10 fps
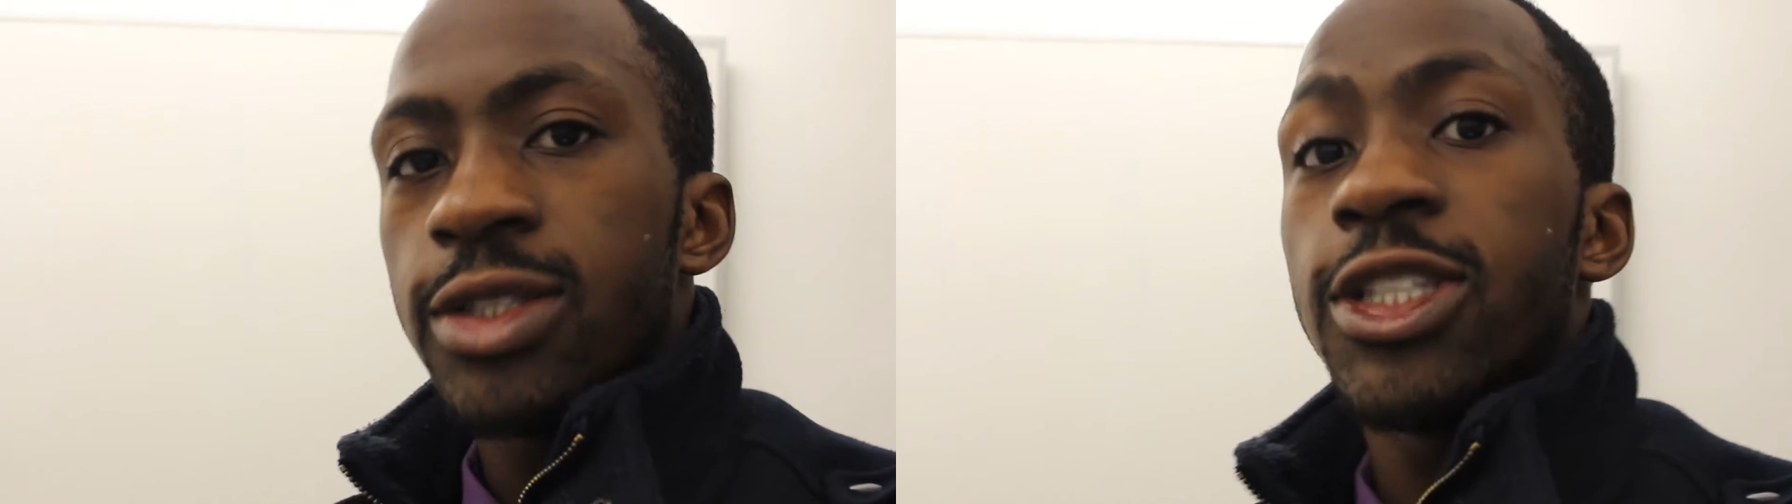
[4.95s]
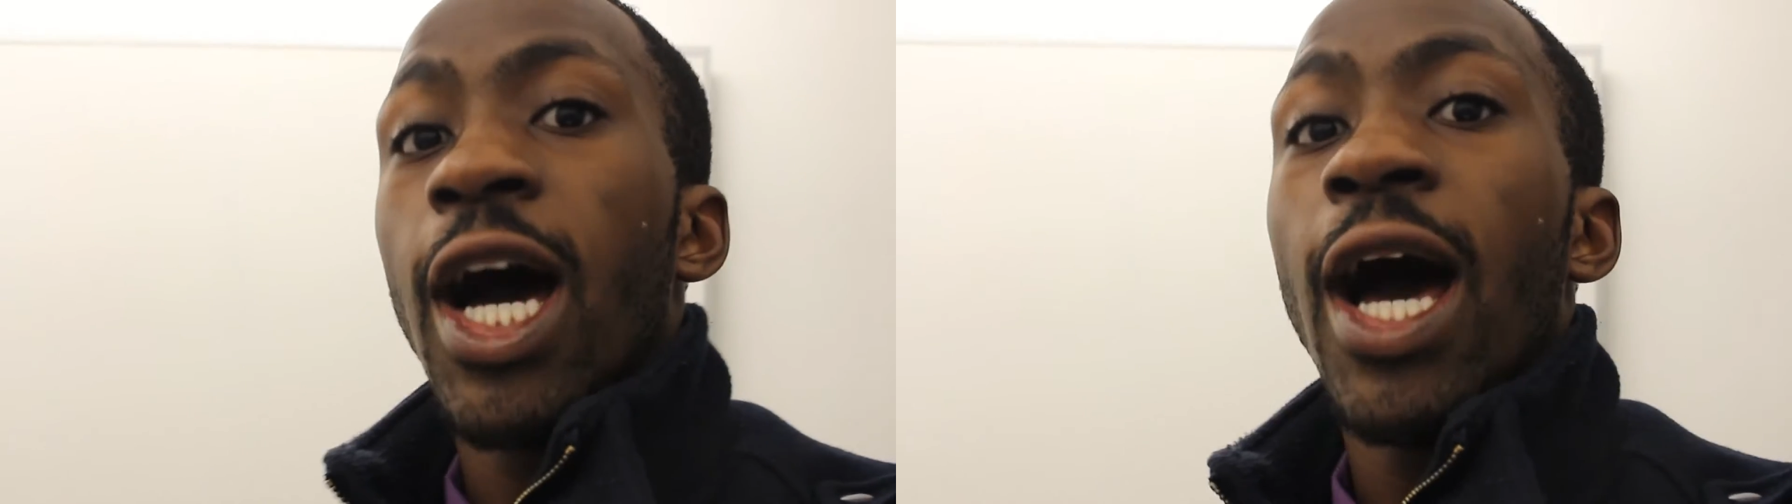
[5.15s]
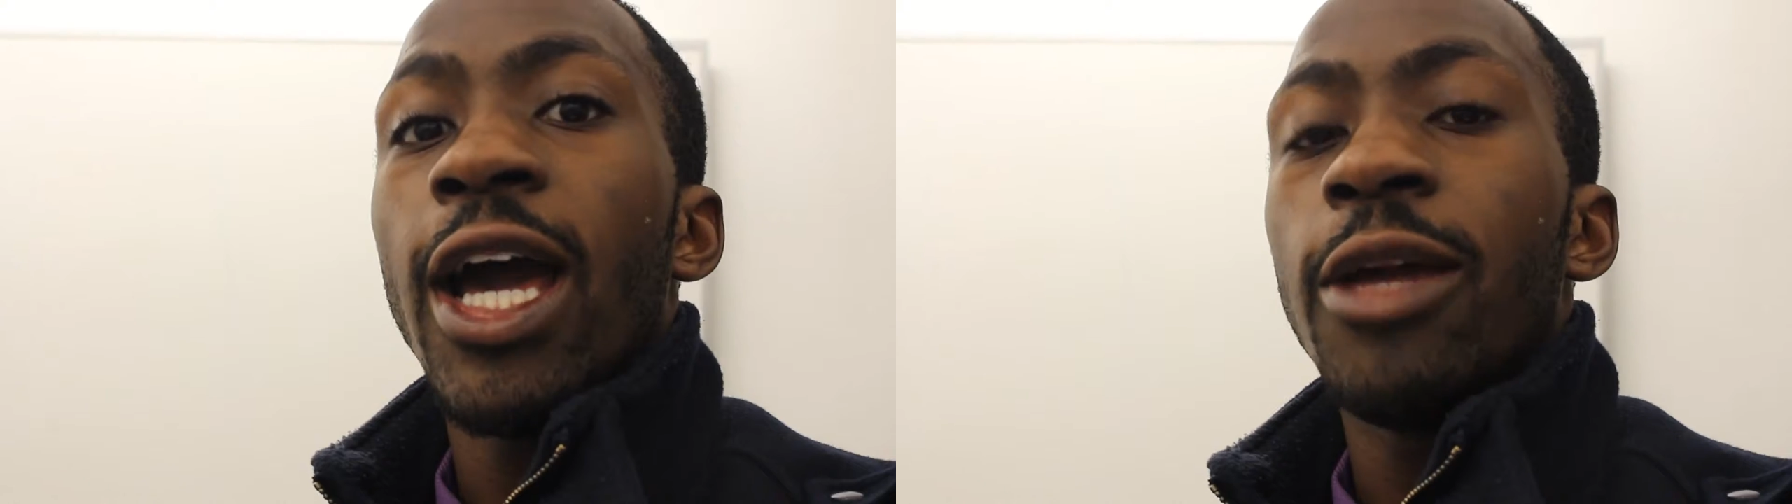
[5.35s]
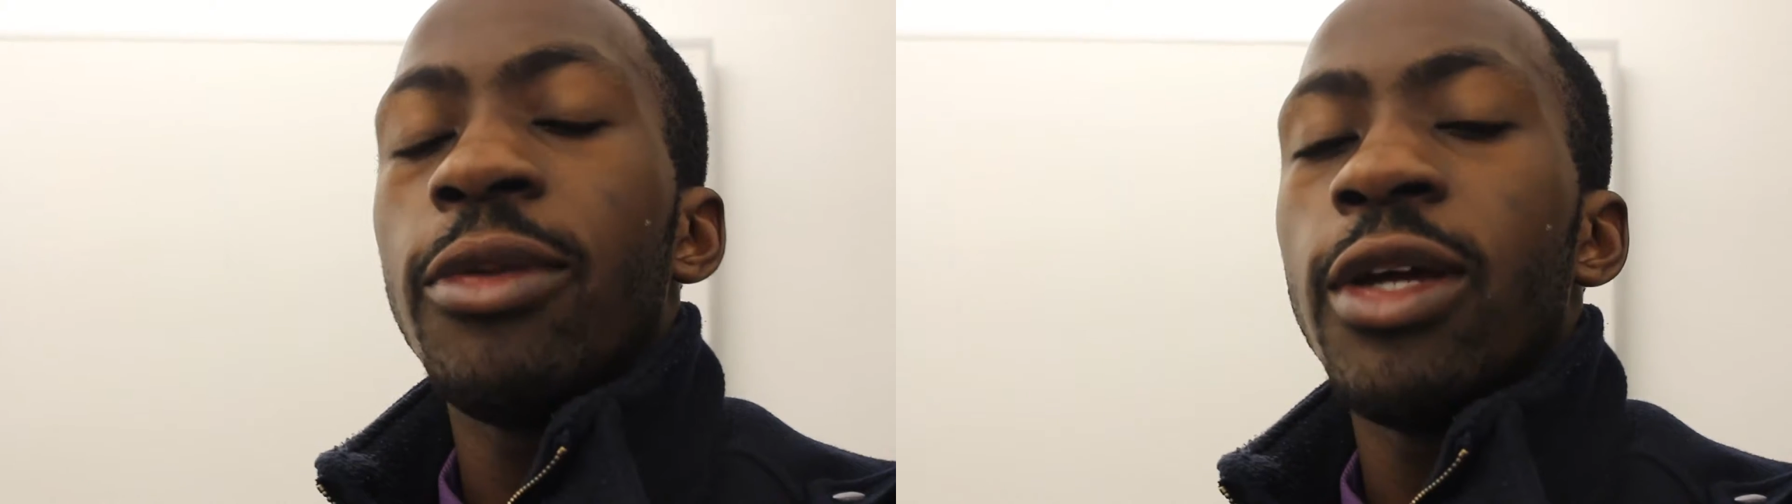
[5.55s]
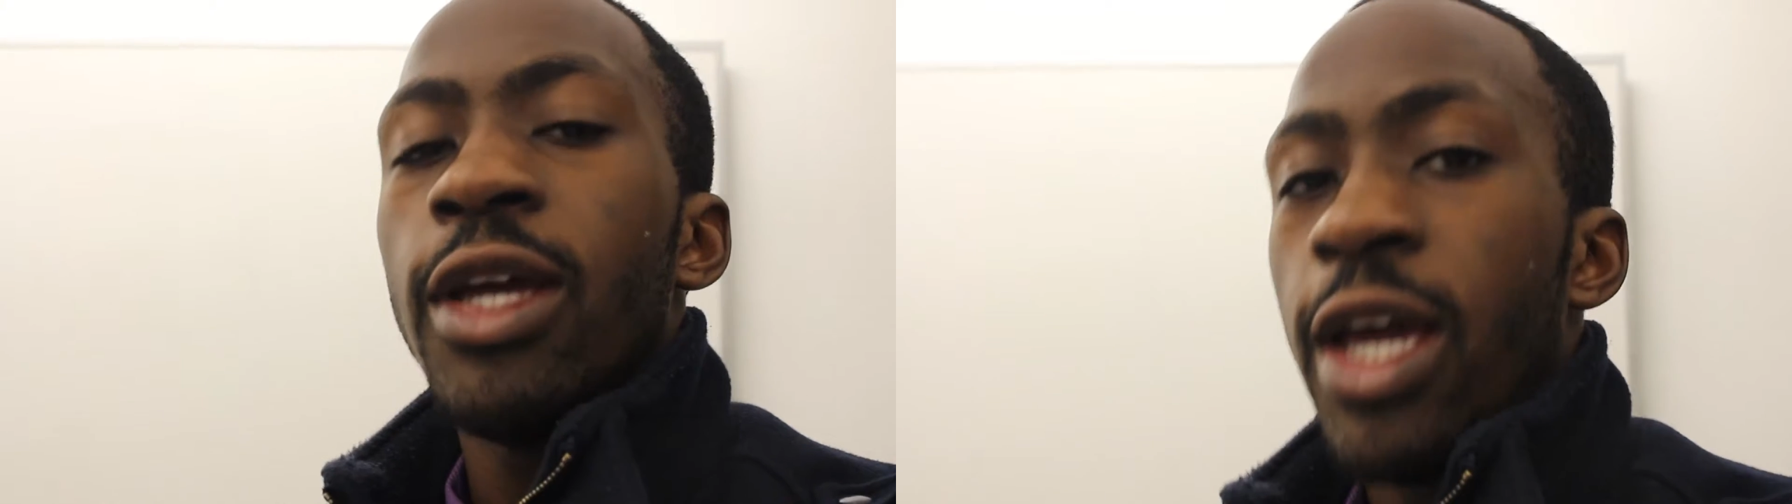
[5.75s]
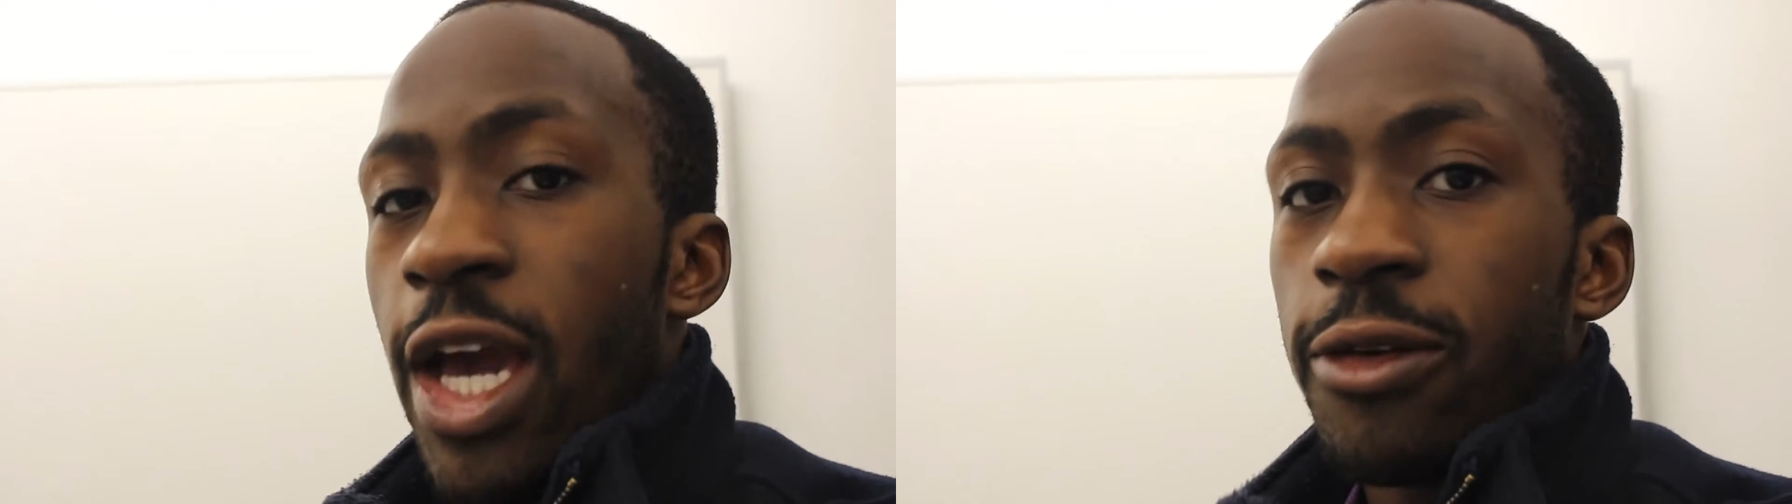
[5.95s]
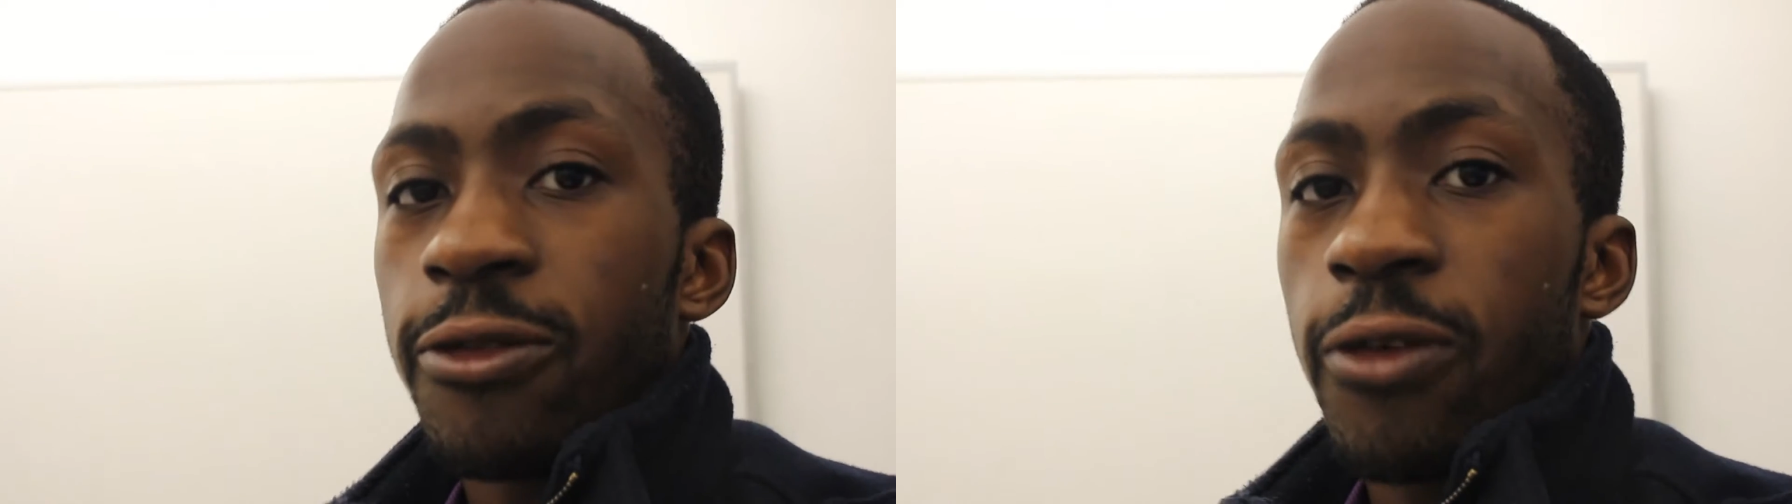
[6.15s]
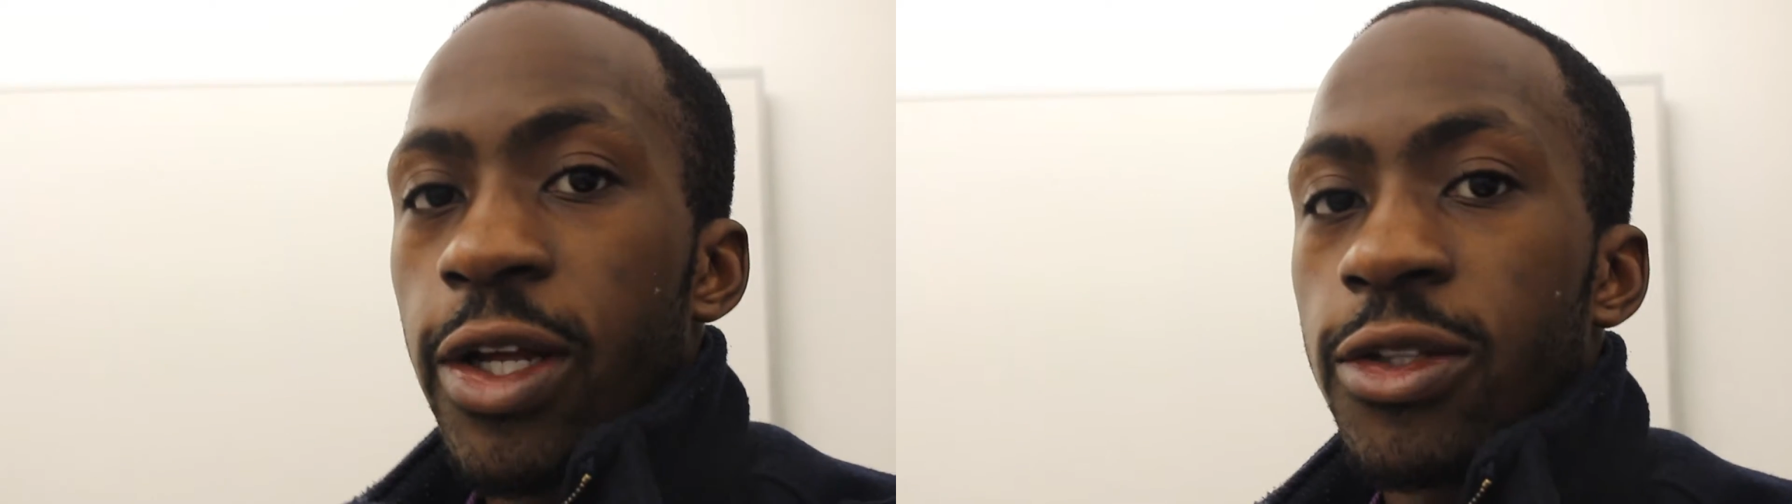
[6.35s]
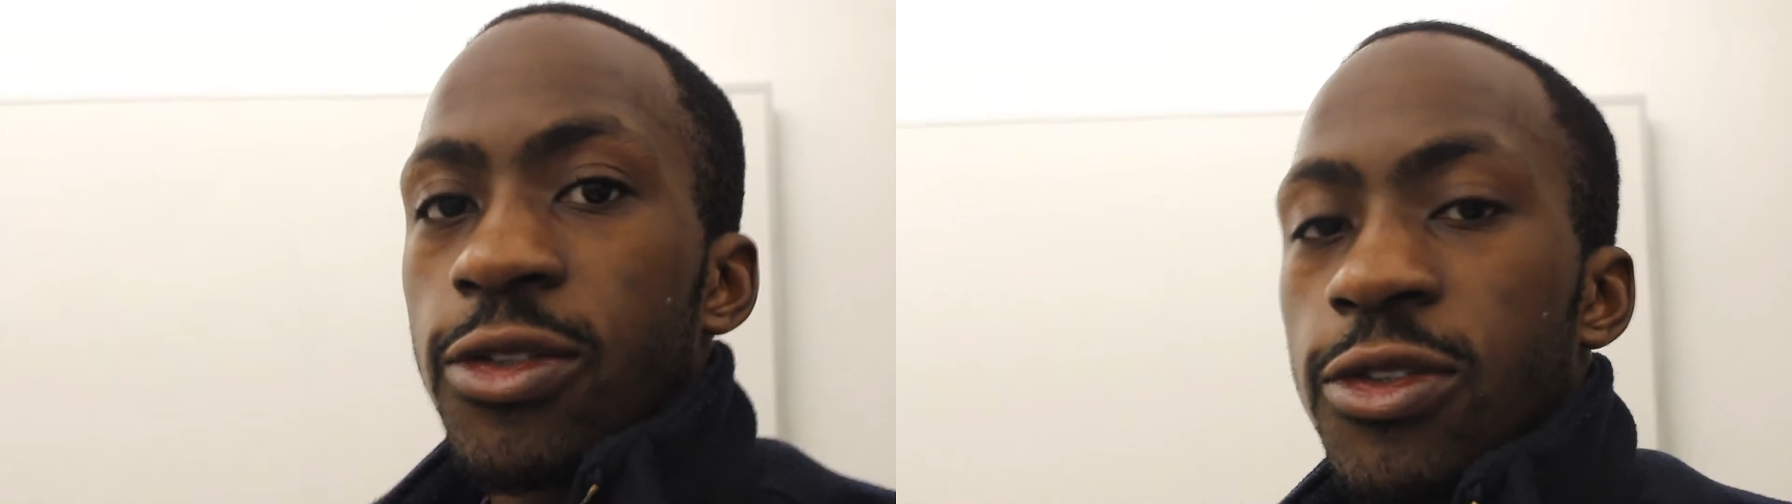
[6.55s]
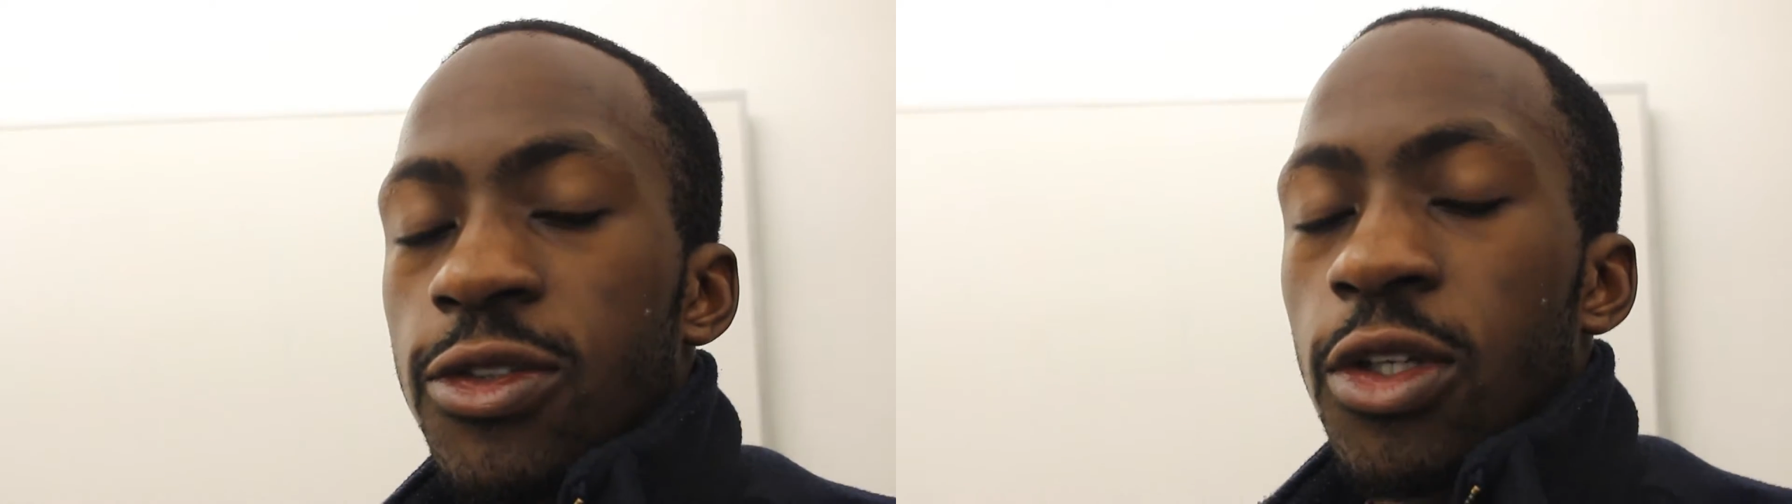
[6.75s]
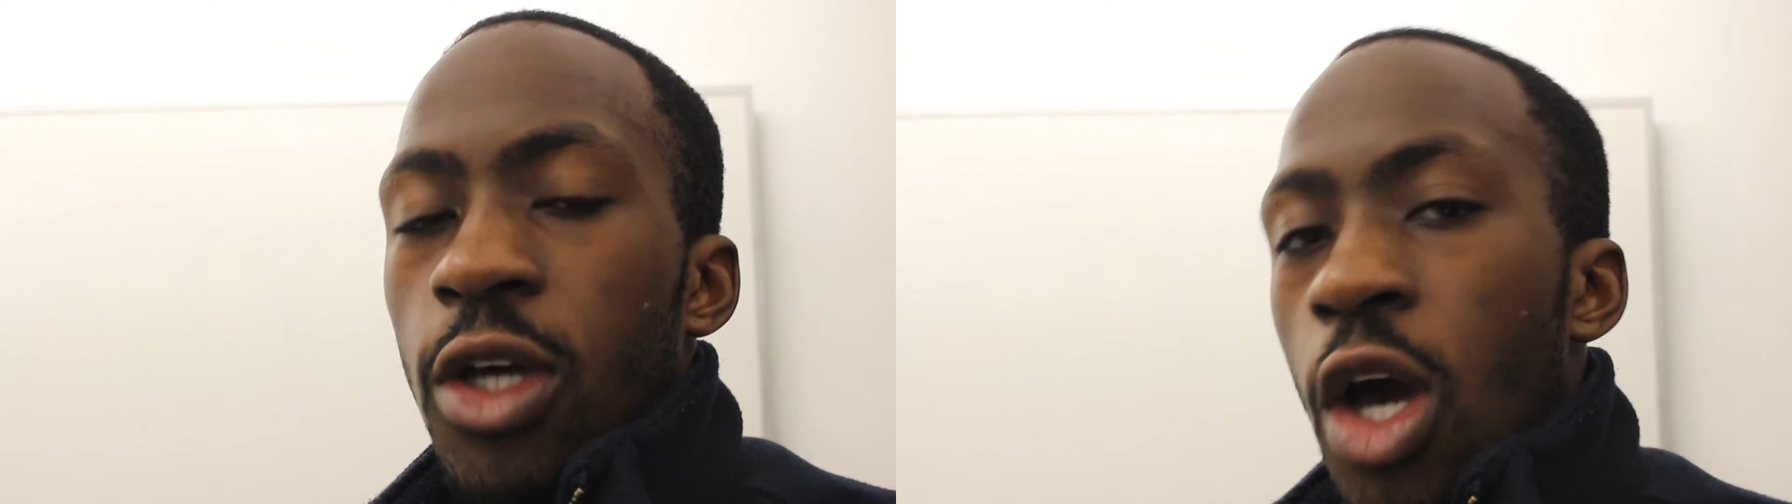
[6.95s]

time and friends